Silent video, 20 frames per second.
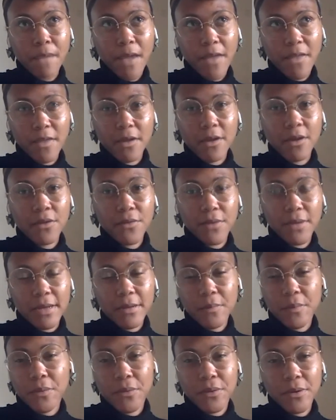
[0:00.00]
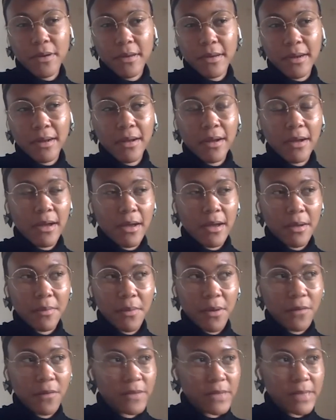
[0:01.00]
I think are really important.
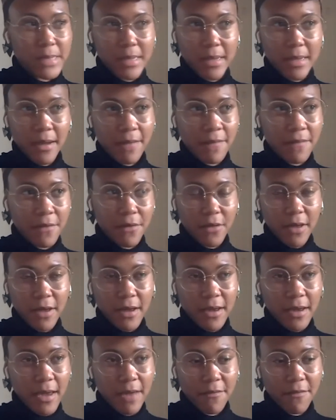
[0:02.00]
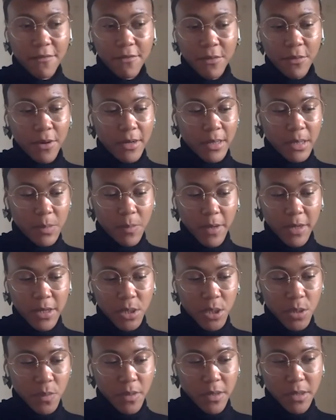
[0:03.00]
Obviously, I feel like every workspace
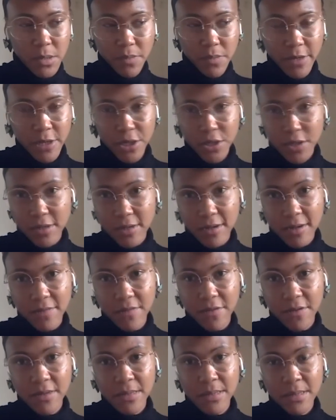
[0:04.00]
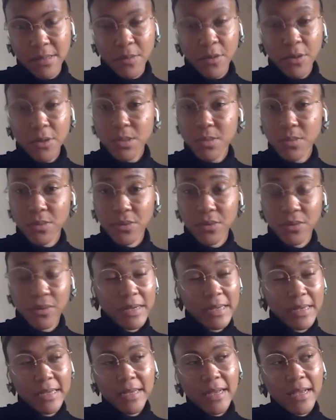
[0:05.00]
should be as racially diverse as possible,
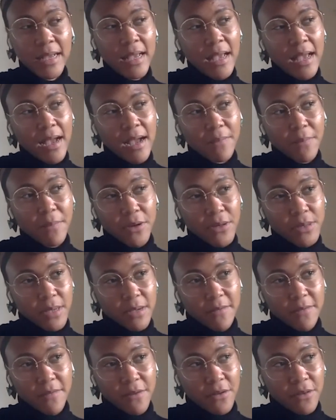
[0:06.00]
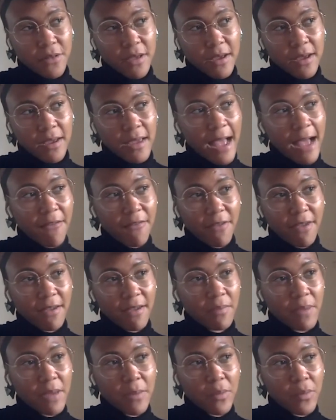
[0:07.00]
because I feel like
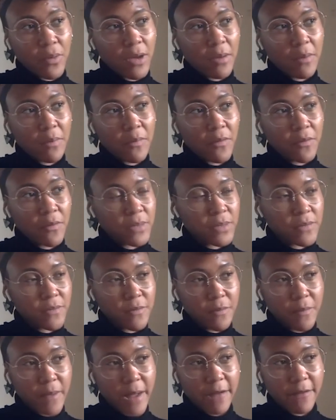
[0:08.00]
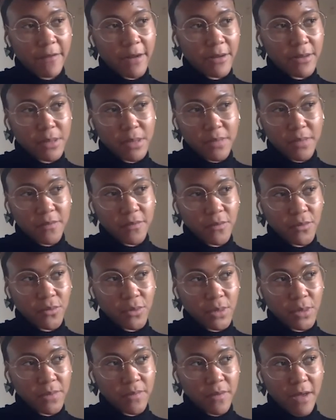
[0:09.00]
having people come from different backgrounds, different
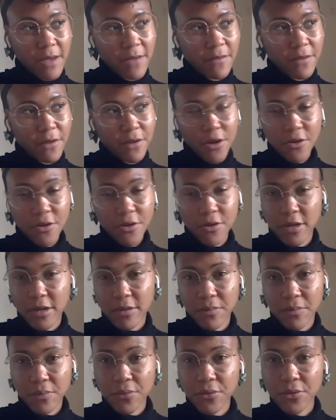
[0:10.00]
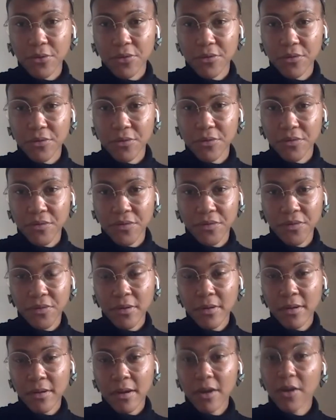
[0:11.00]
walks of life can only improve
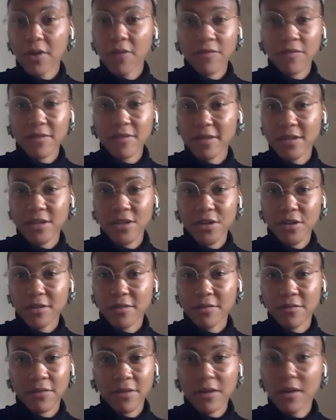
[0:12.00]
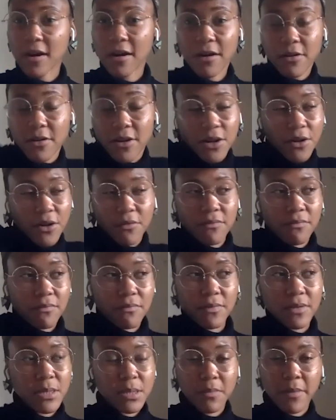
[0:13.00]
a conversation. You've got, it
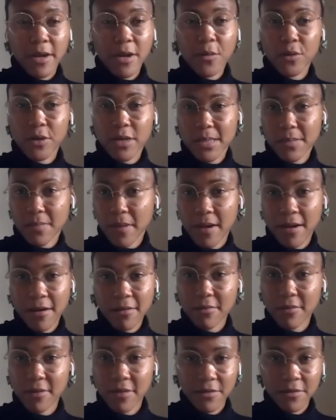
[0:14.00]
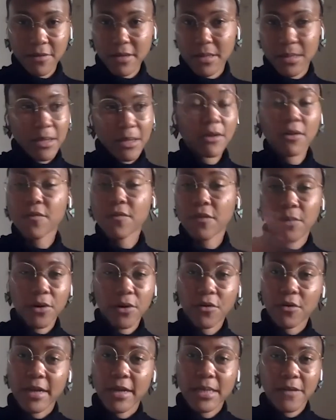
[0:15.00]
doesn't matter what it's about, whether it's from a
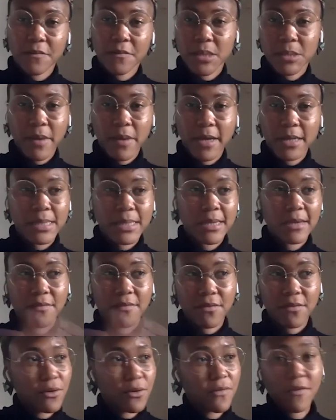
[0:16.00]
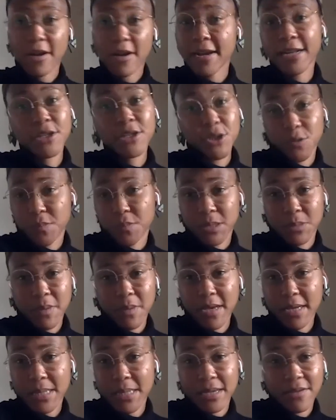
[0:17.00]
creative perspective or financial
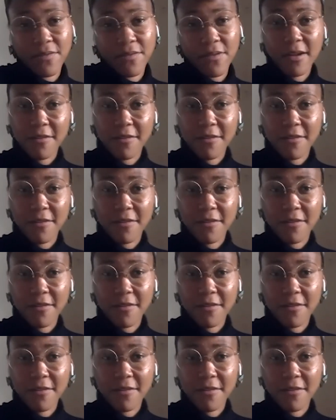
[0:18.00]
perspective.